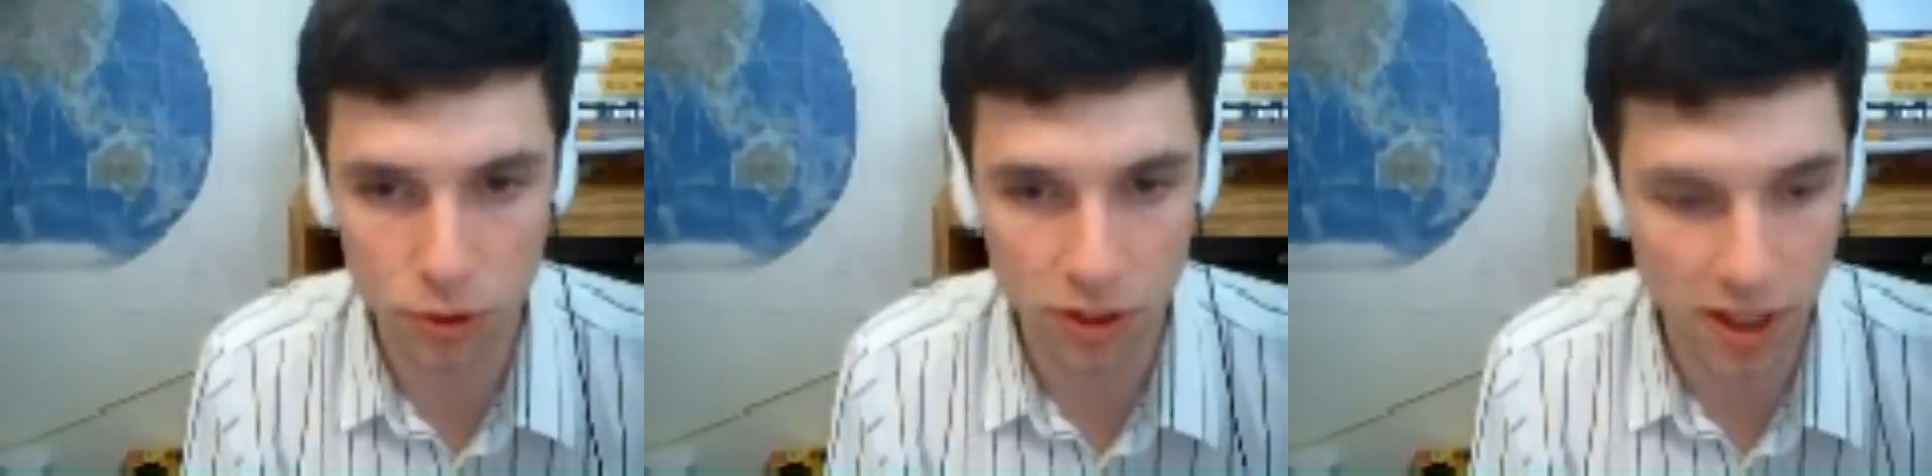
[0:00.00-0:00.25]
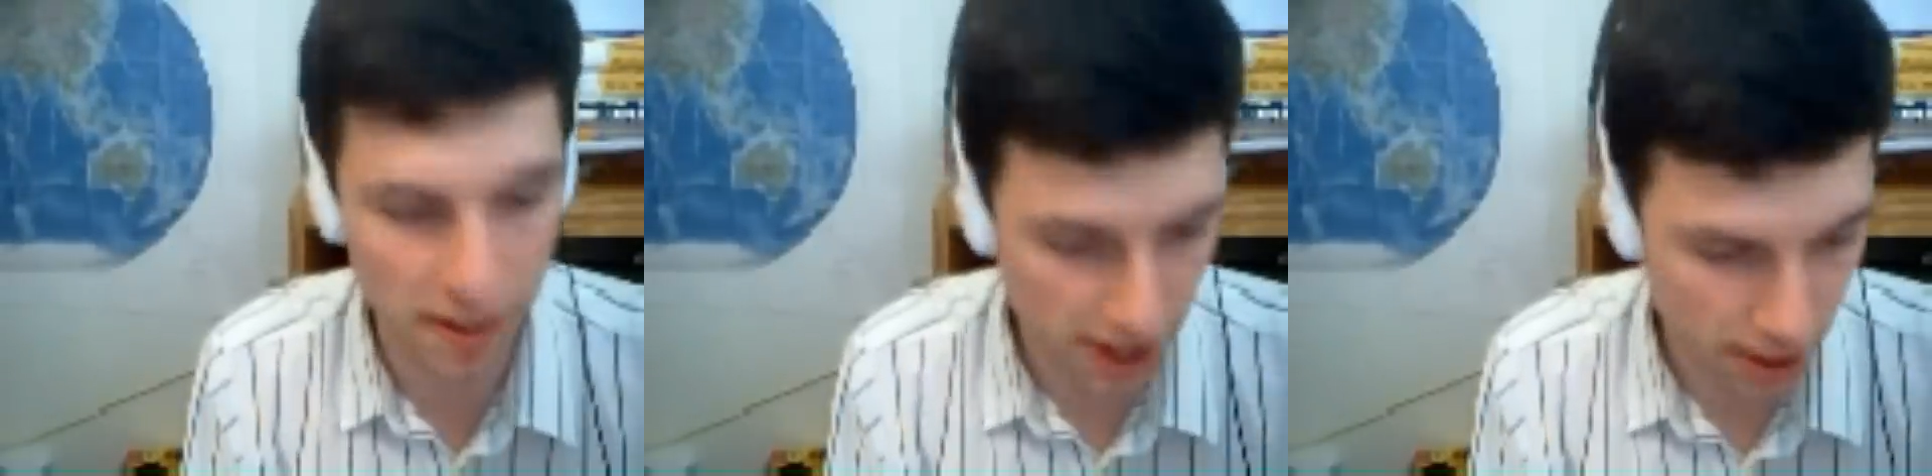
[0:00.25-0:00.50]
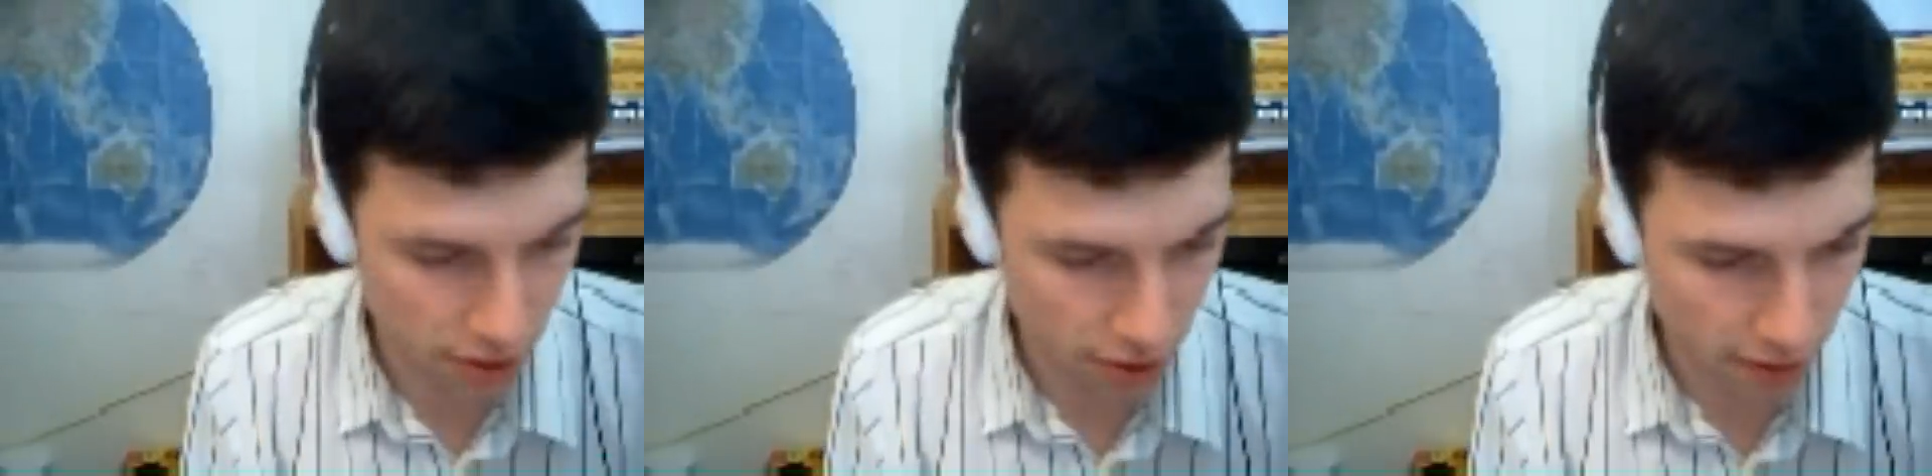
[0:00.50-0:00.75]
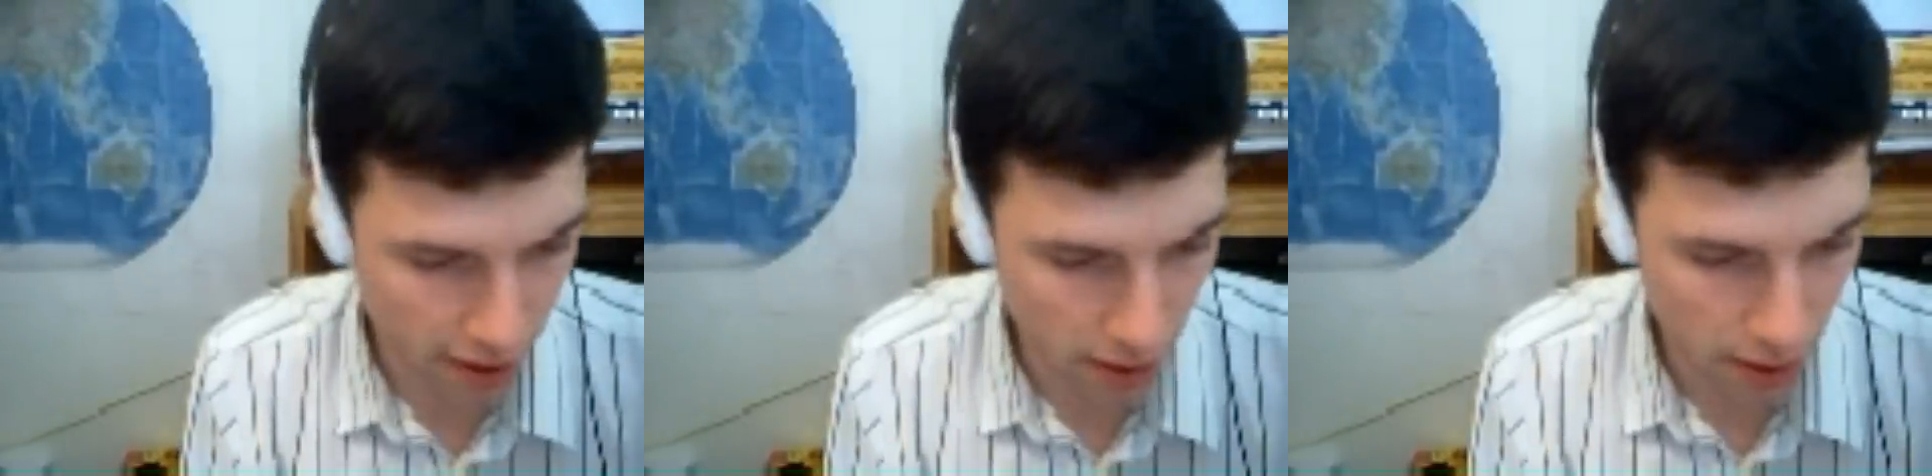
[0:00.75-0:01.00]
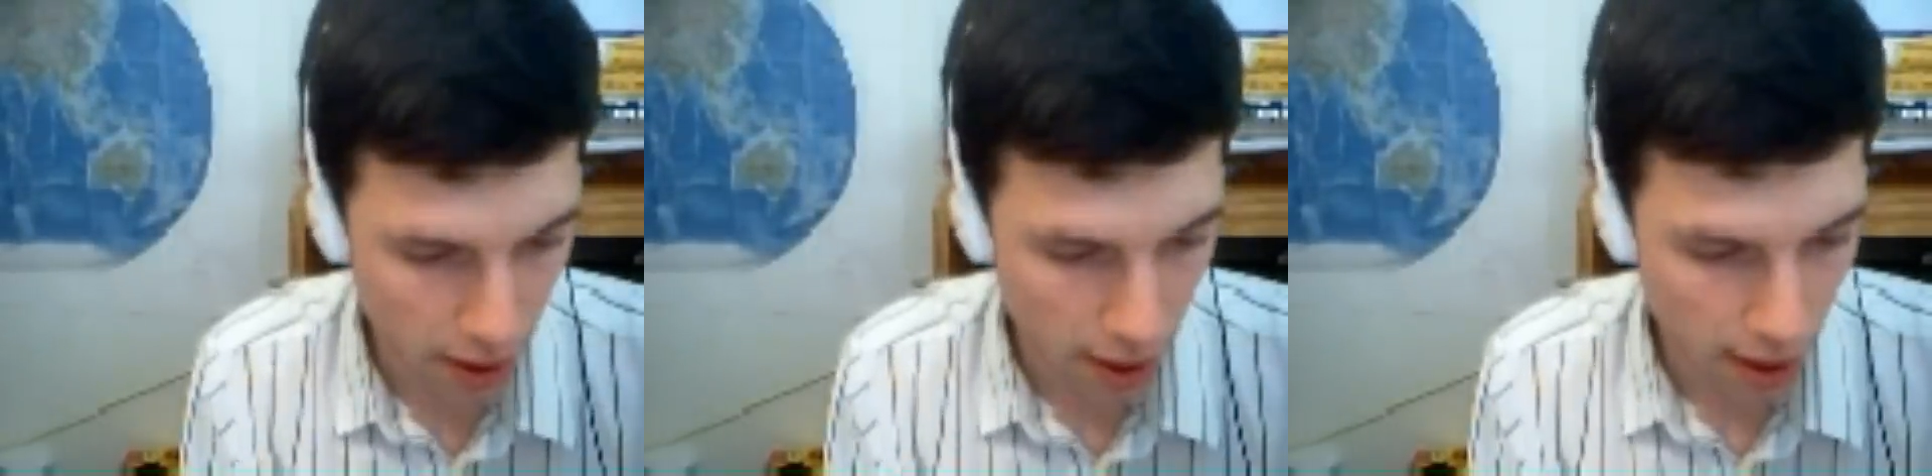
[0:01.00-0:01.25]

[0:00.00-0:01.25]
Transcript: say that it's there?